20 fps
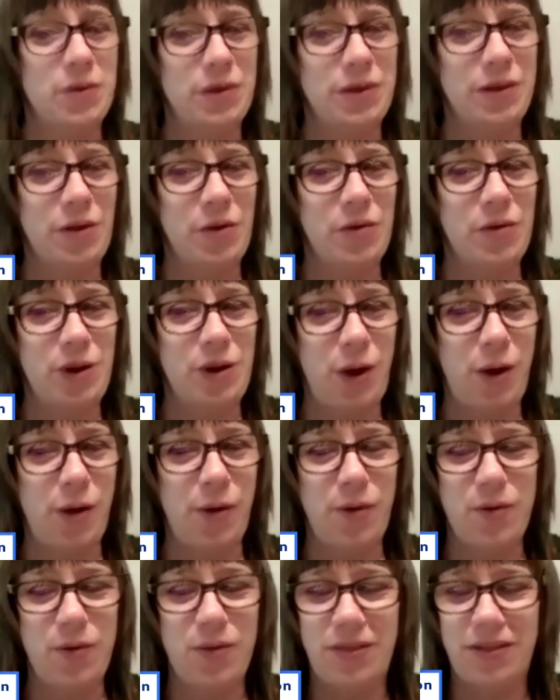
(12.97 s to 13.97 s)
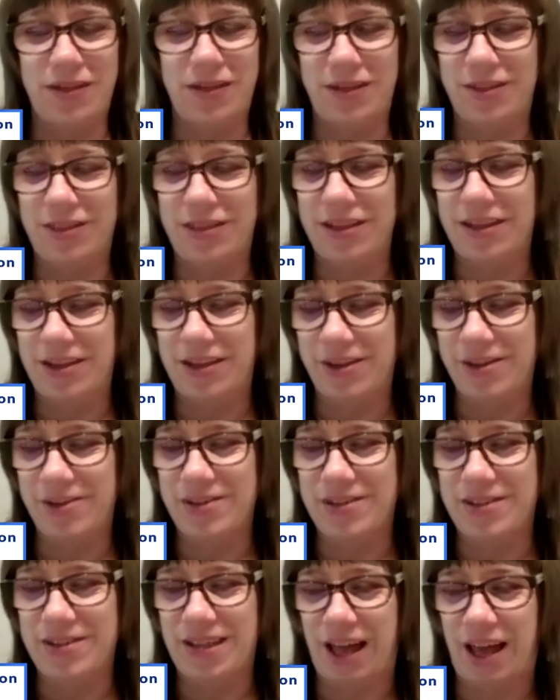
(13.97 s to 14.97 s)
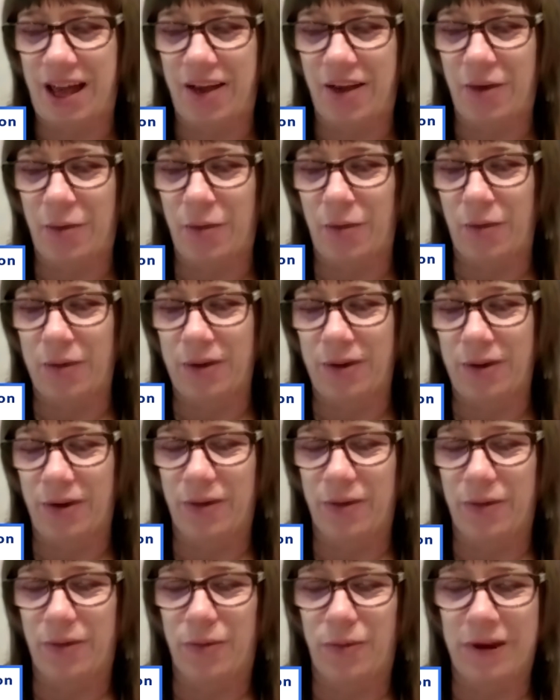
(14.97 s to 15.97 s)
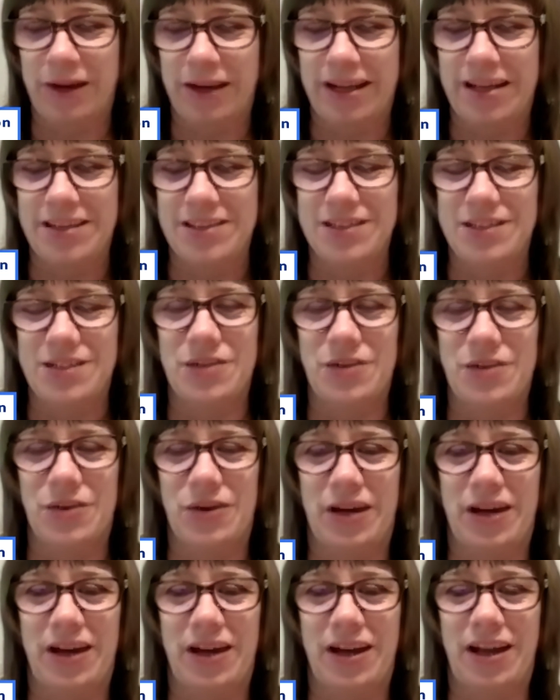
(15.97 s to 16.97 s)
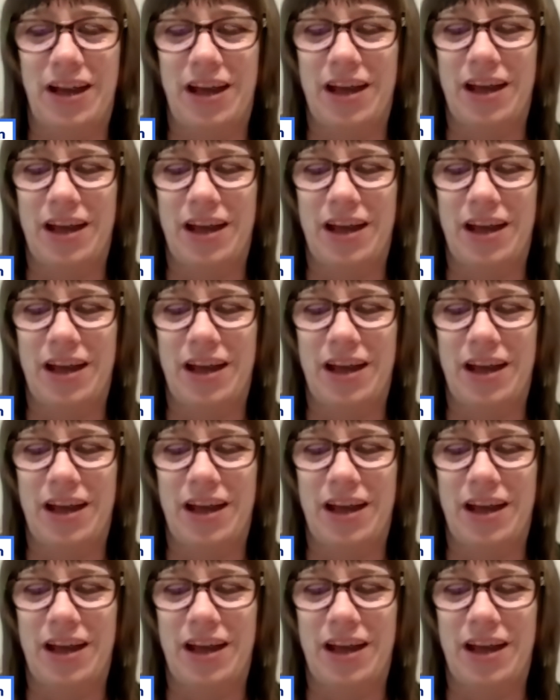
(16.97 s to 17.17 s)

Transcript: really don't know the years that, you know, went into it.